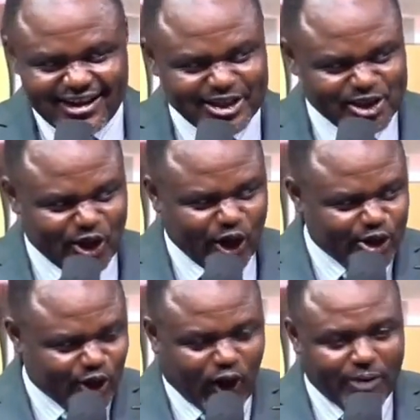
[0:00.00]
is it
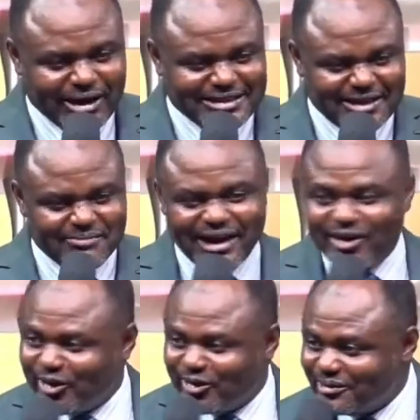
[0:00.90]
going to come out a
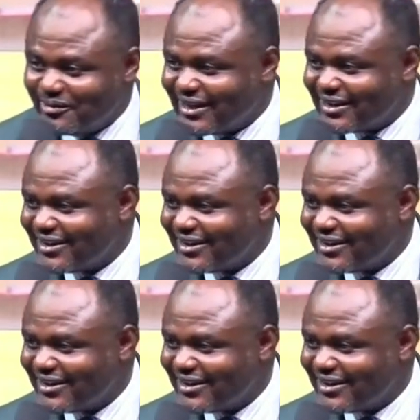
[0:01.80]
man or a woman?